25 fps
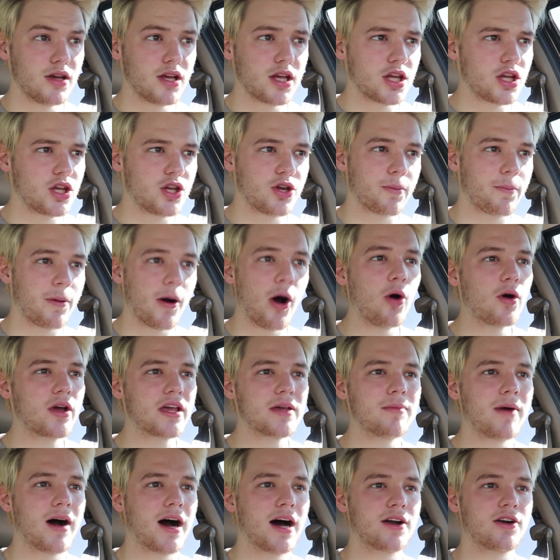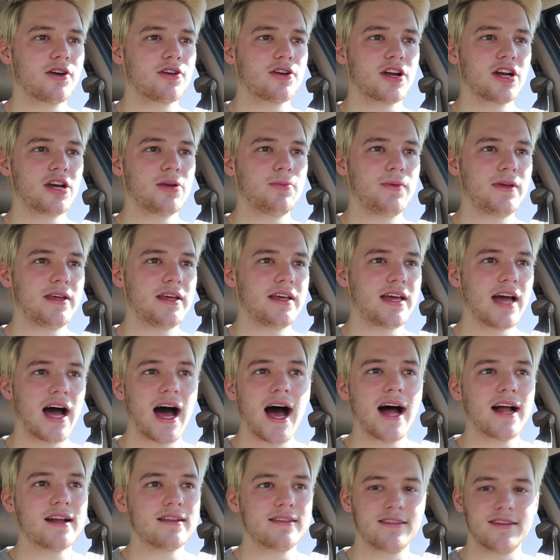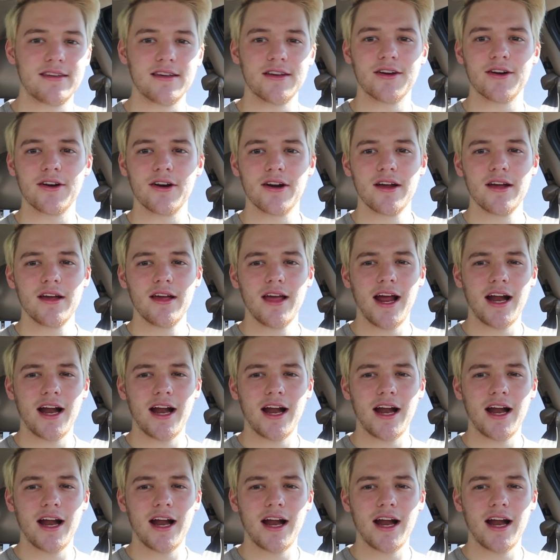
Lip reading: your Pokemon are gonna be God tier.